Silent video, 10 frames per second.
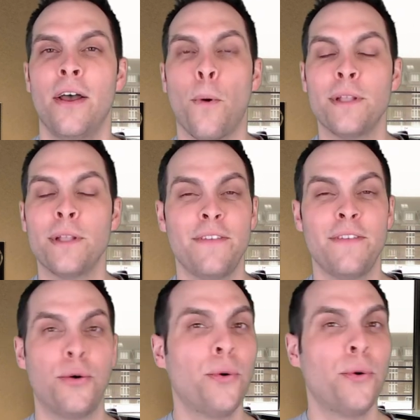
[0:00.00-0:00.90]
What's even
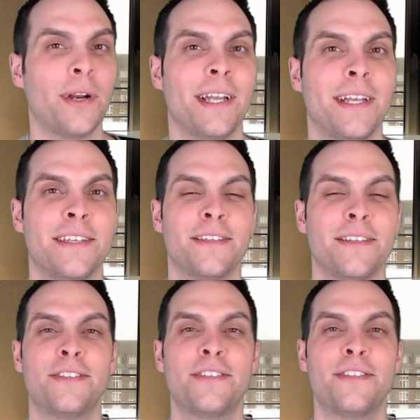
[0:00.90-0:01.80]
cooler is
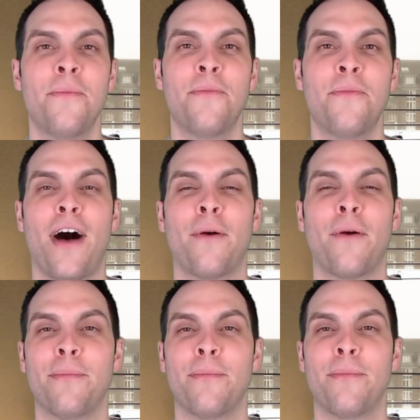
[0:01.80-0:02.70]
some
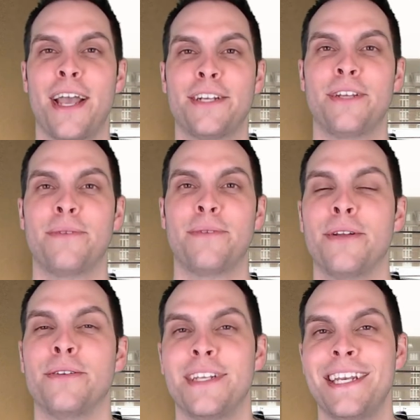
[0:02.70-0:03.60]
flowering plants actually
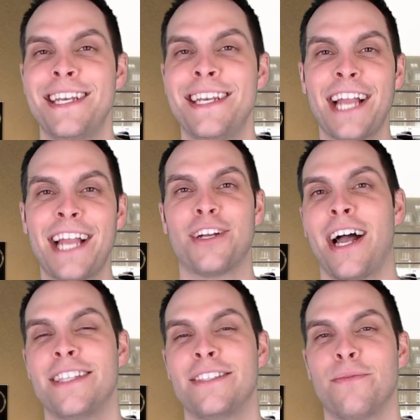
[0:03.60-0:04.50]
produce nectar
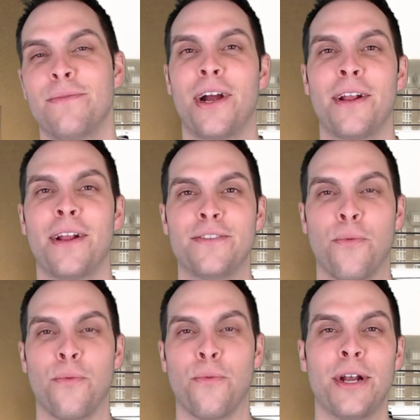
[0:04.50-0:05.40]
guides, which are these
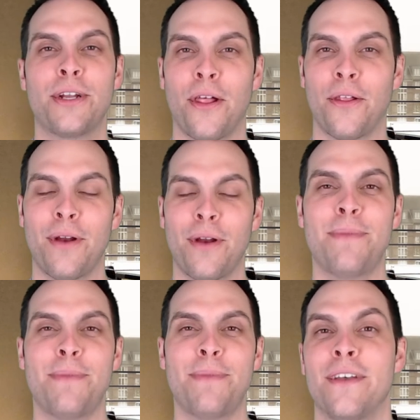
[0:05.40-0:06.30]
weird coloration
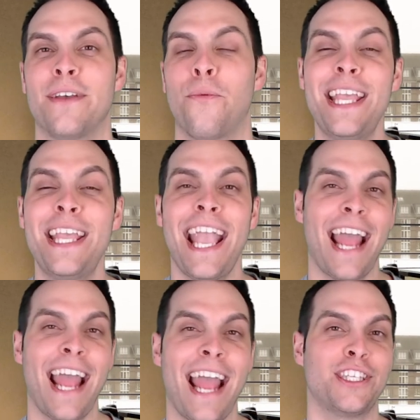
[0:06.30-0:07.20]
patterns that we can't
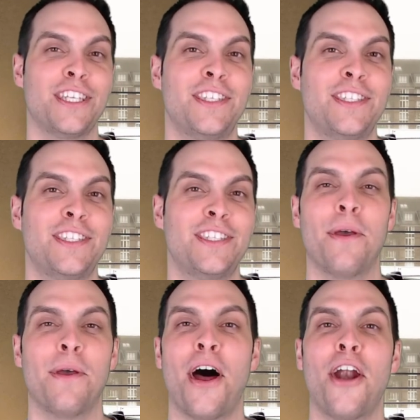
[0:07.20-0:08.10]
actually see
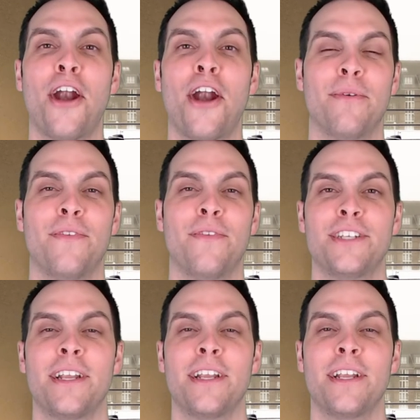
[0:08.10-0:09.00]
with our type of vision.